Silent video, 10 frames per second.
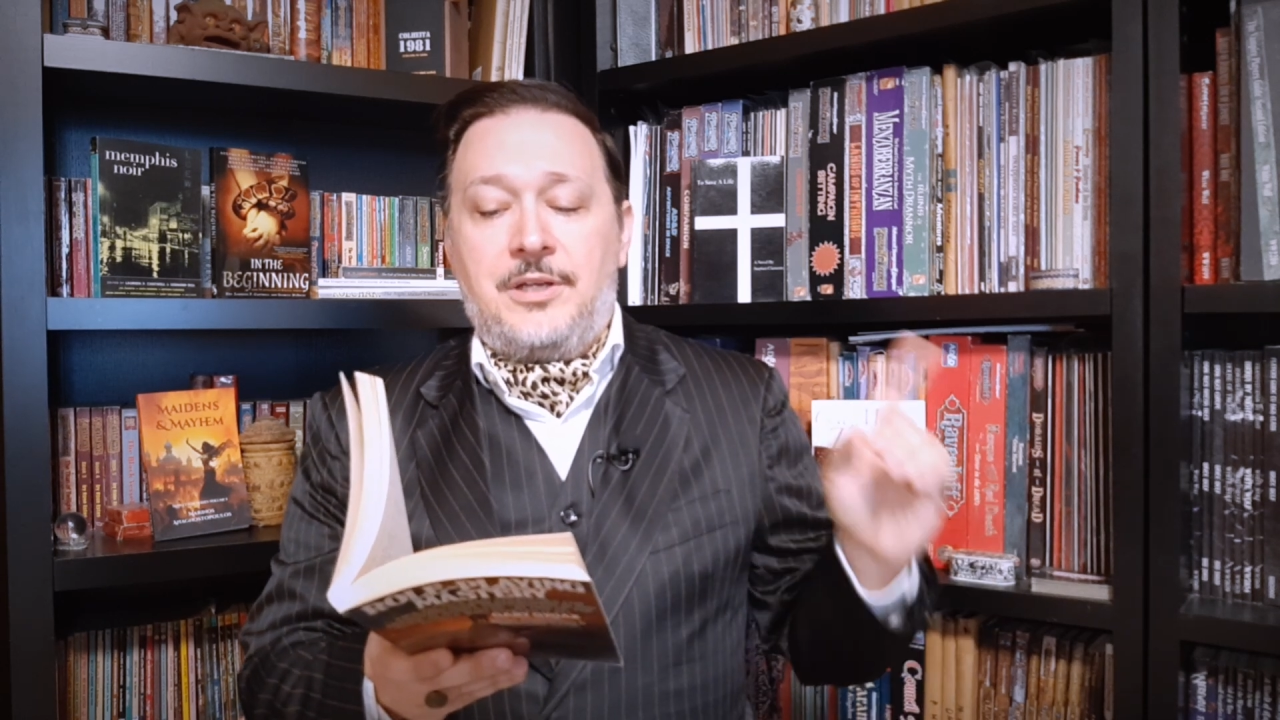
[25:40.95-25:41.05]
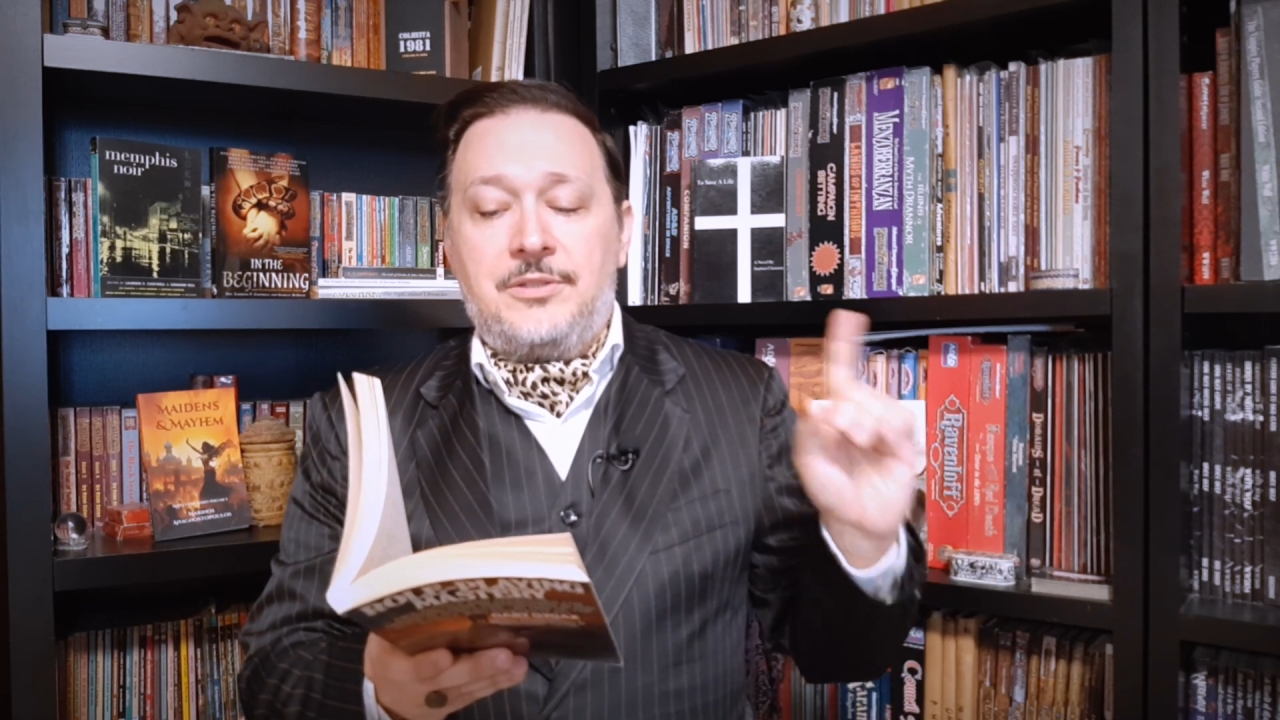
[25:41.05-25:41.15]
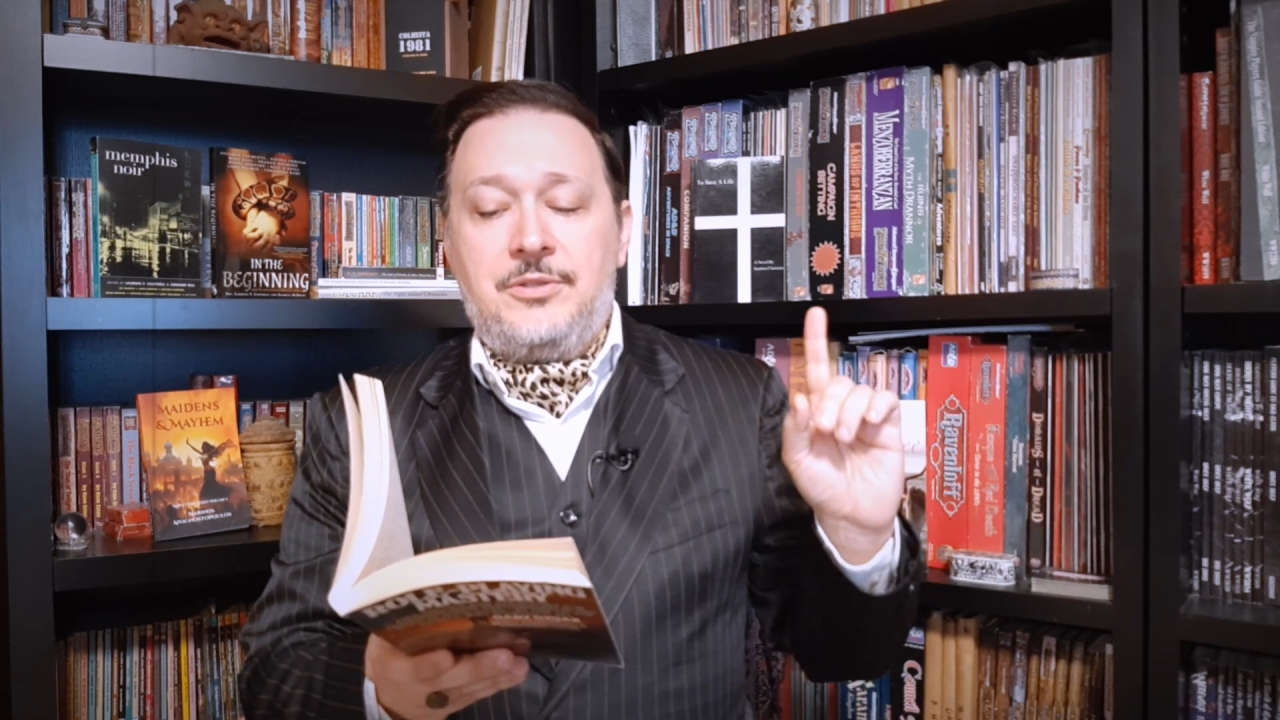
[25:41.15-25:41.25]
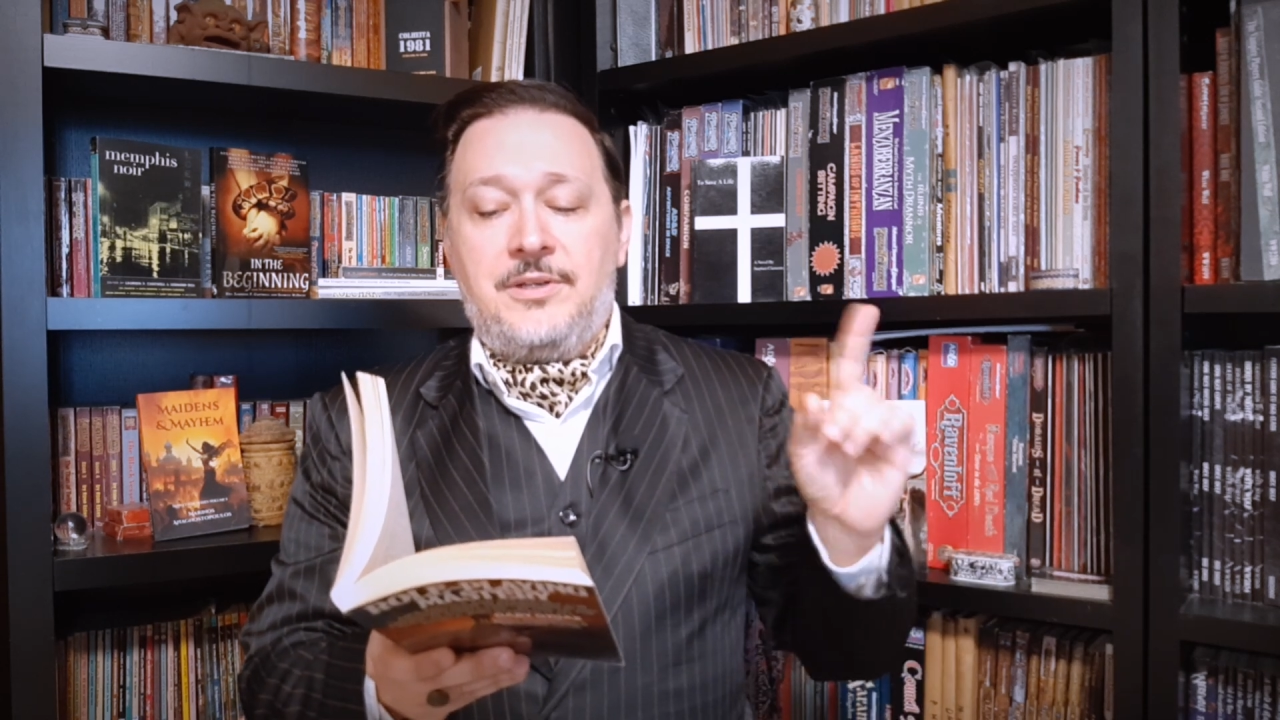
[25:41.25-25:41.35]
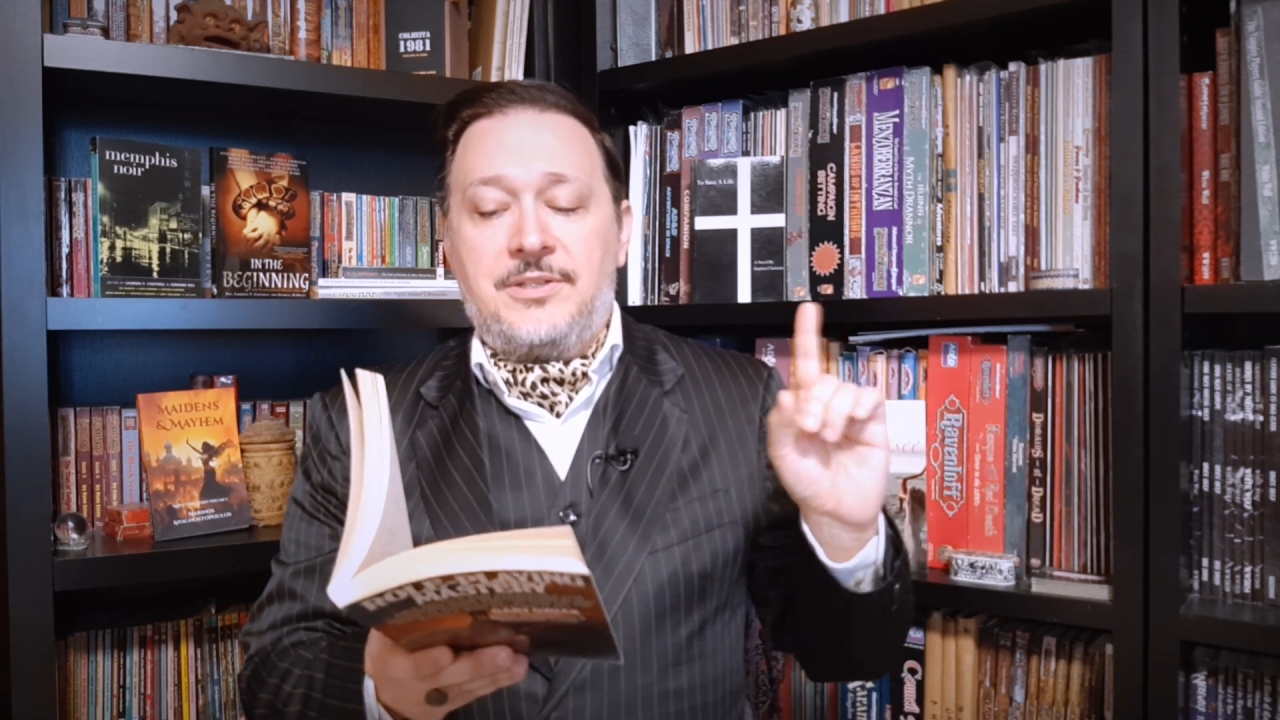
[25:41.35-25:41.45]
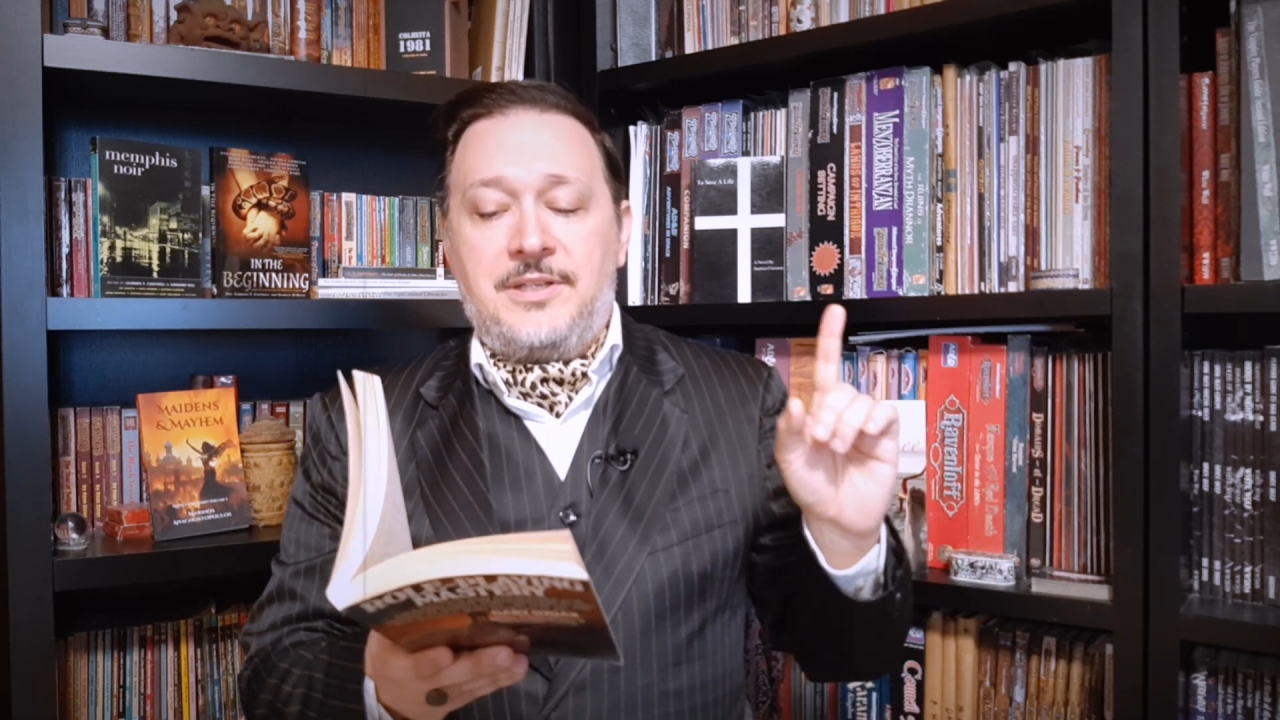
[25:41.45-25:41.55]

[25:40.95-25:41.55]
not too